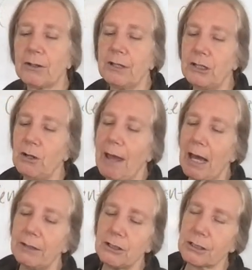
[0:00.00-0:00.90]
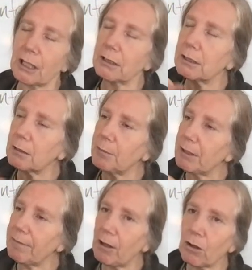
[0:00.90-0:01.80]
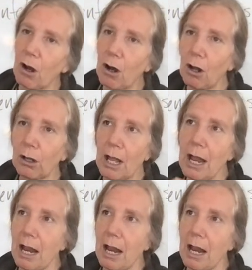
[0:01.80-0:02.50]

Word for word: and then you add just a little bit of alcohol,